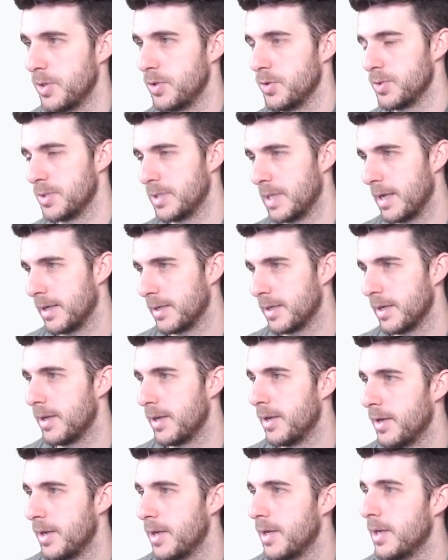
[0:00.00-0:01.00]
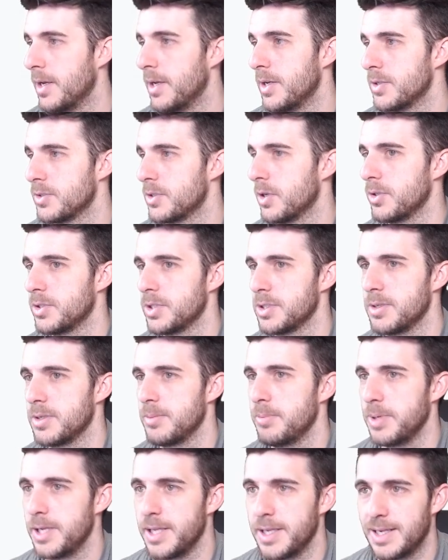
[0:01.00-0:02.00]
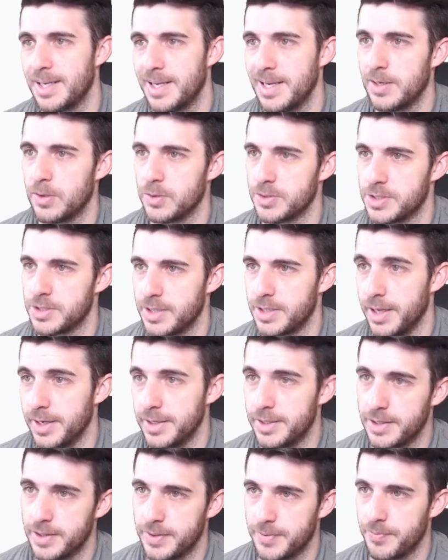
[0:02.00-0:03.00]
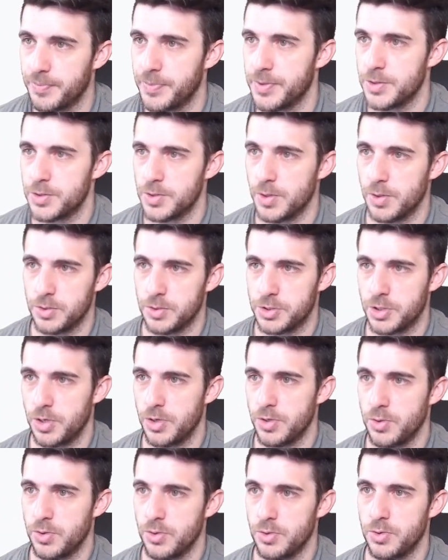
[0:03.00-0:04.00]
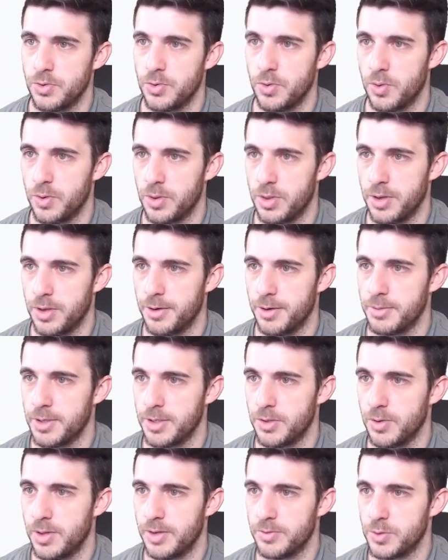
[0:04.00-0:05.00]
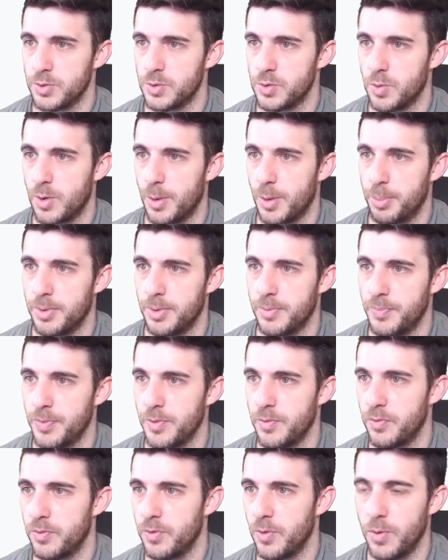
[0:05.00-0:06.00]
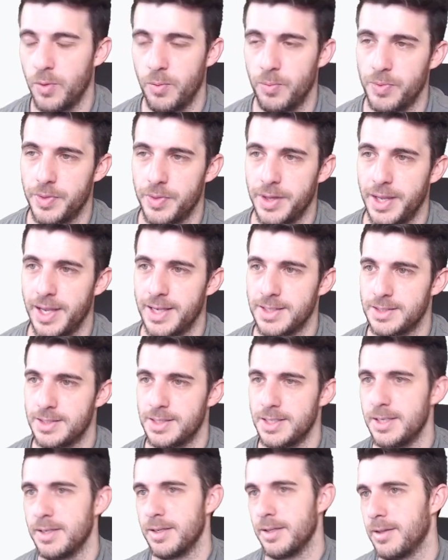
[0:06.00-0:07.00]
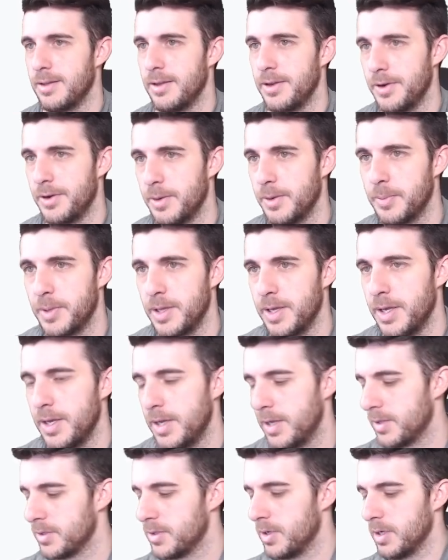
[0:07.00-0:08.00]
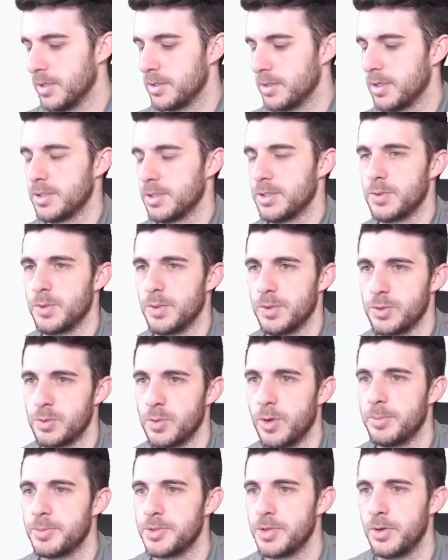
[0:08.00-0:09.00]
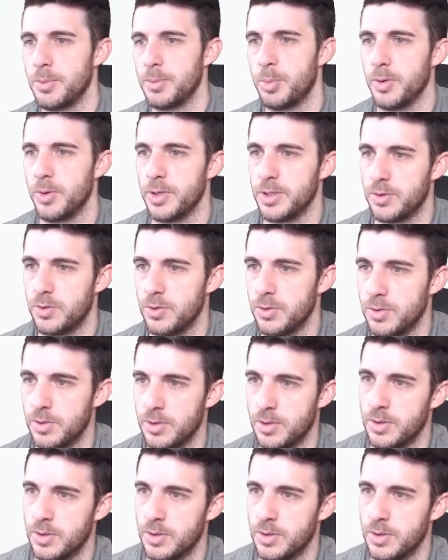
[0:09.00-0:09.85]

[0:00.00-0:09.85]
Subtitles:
you stake. So you just simply click on stake. So it'll show you your Ethereum that you'll have to swap for ST Ethereum. So let's say I just want to swap 0.2,